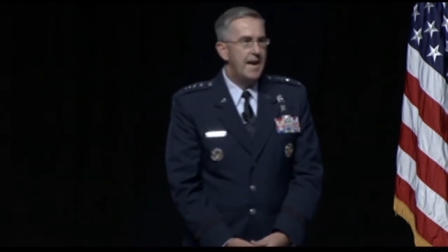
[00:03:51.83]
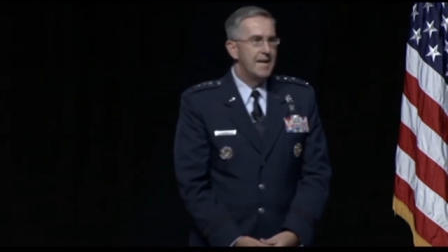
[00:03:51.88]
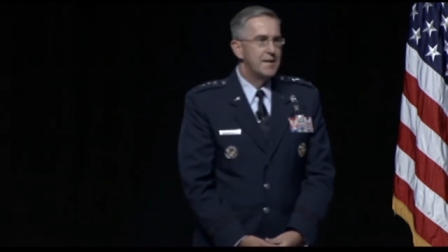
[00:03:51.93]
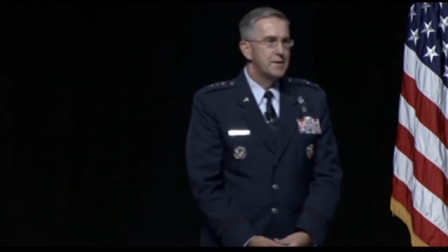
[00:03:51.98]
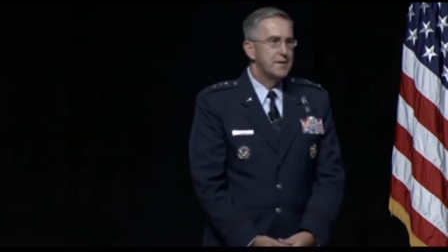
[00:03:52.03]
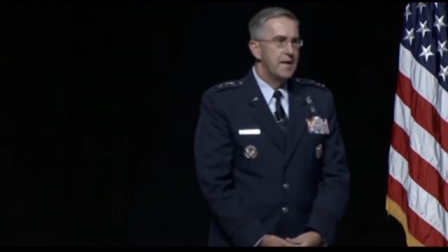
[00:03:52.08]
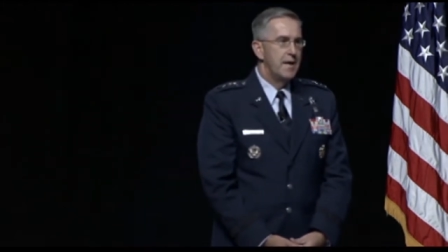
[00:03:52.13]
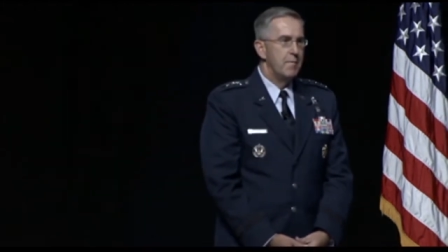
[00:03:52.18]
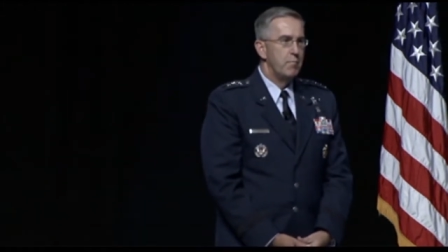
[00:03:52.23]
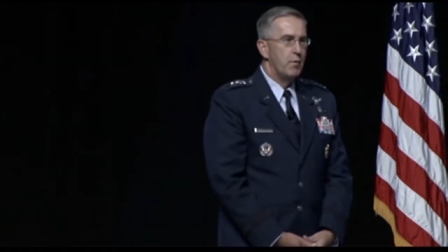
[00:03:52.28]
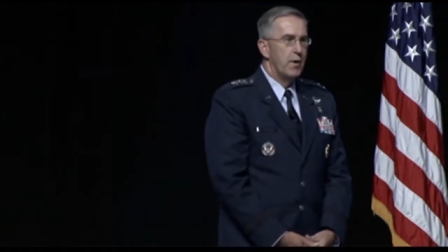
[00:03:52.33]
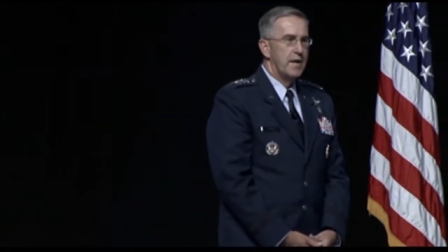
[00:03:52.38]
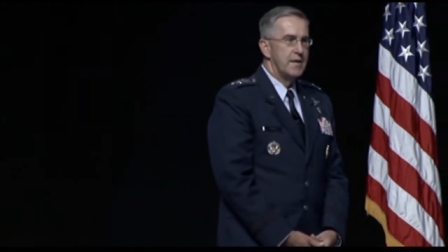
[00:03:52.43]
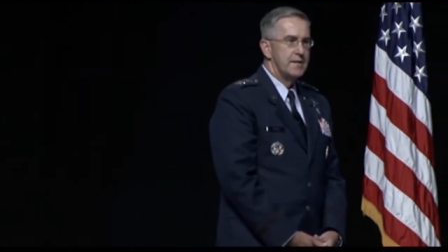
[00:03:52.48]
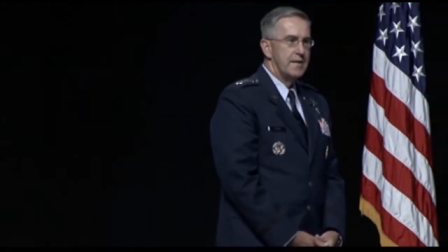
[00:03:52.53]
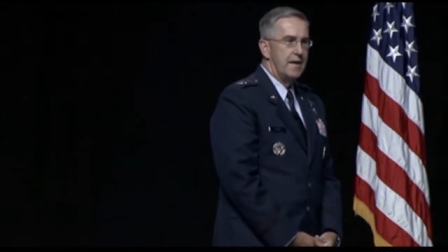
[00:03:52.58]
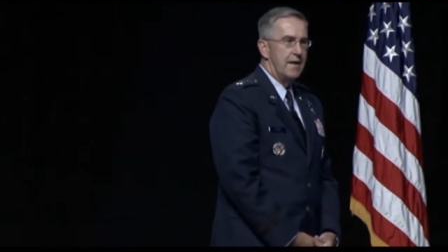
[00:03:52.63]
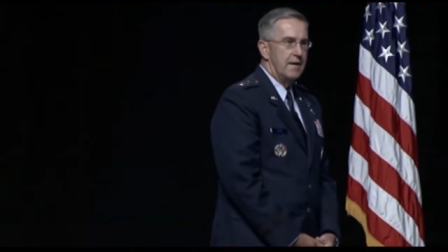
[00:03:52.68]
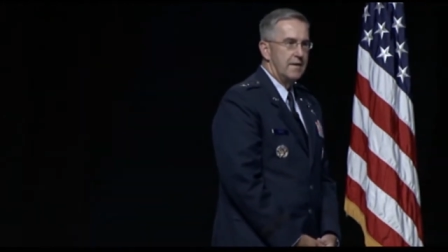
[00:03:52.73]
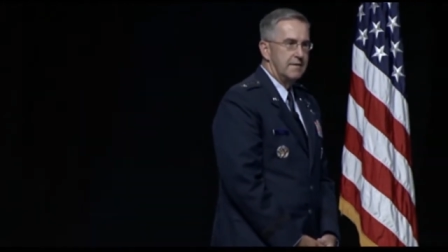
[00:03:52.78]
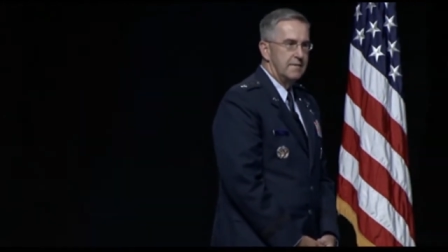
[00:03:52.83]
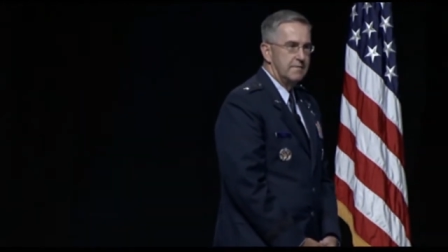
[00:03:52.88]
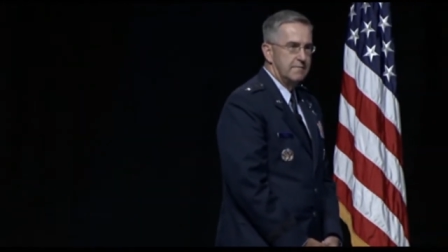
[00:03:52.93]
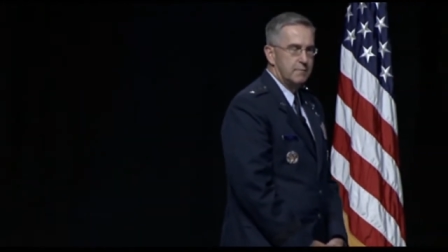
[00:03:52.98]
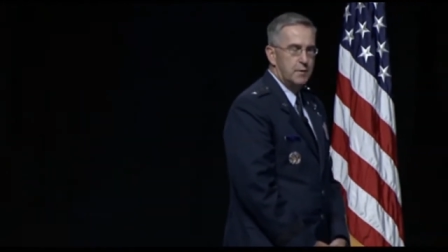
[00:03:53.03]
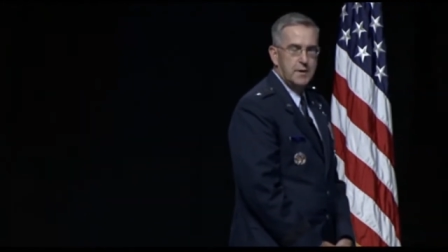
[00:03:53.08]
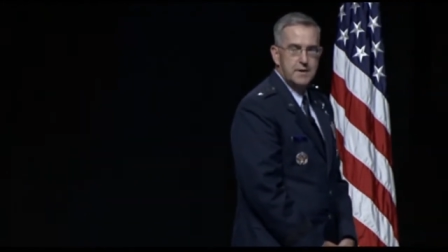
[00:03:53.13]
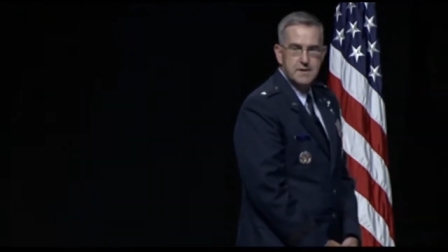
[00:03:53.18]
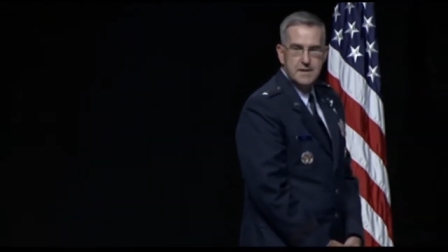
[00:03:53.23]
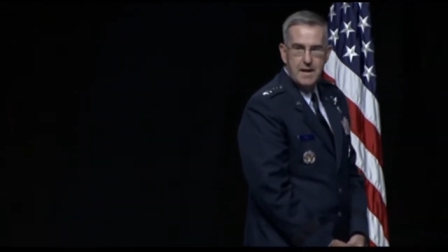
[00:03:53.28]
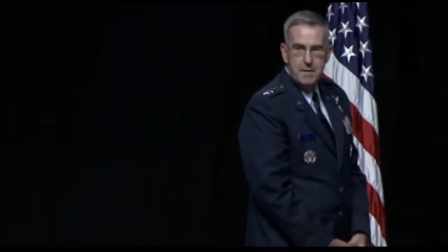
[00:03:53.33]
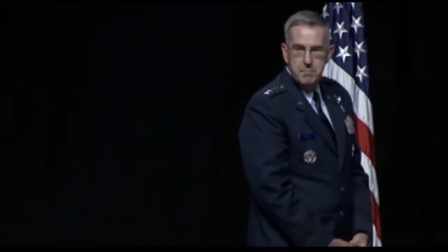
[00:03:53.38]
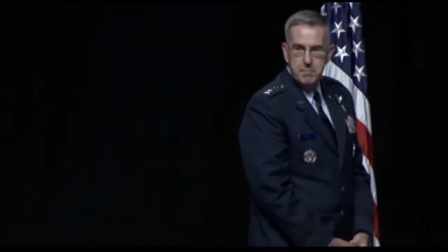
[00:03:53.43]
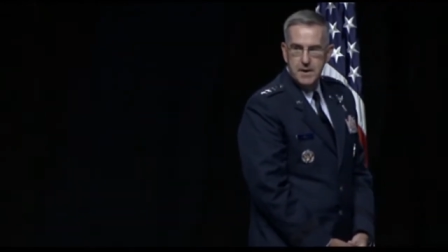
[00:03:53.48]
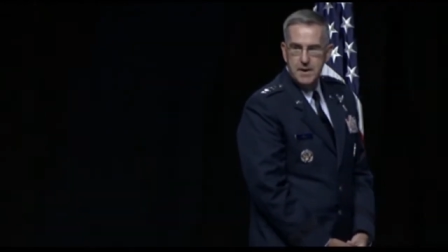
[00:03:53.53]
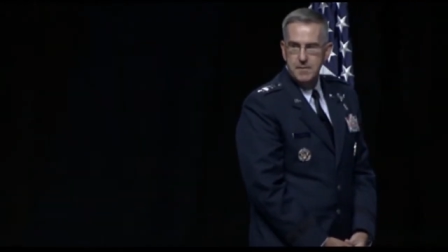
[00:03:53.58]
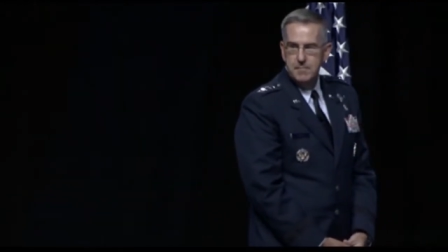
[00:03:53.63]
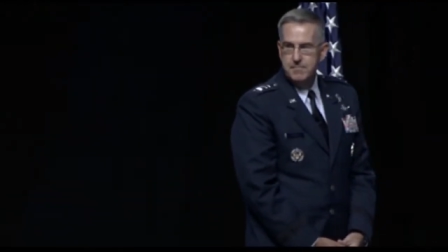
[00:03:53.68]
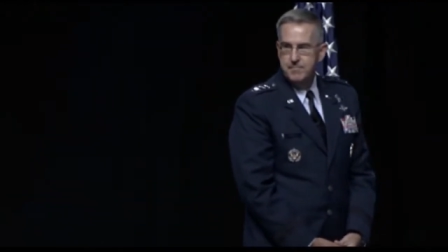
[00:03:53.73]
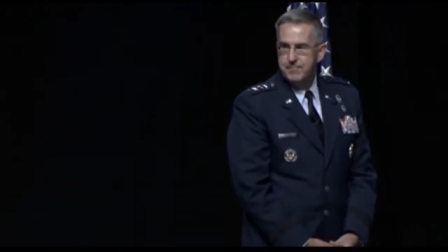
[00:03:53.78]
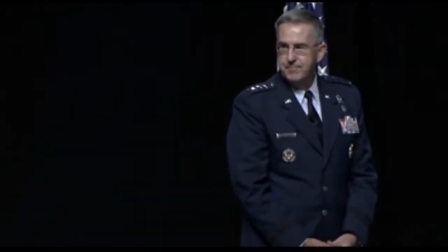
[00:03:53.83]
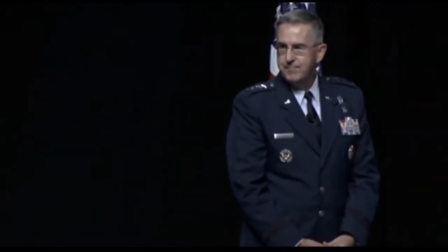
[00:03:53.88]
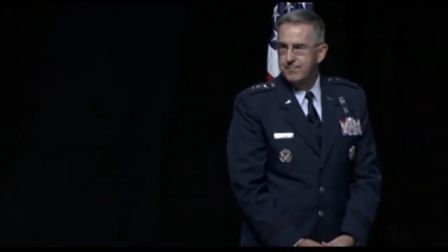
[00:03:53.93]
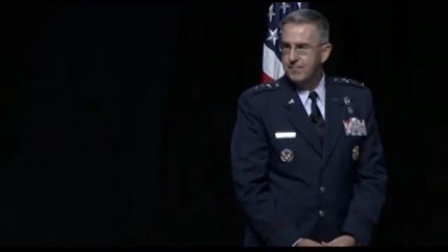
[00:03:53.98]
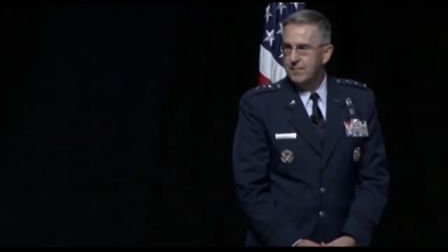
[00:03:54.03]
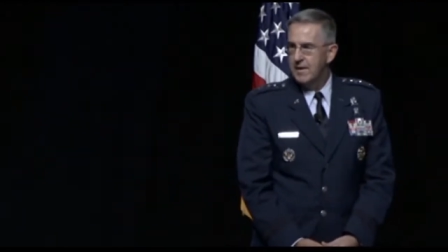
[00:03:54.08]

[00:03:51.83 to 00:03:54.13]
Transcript: ASM, what, is air, what does that mean?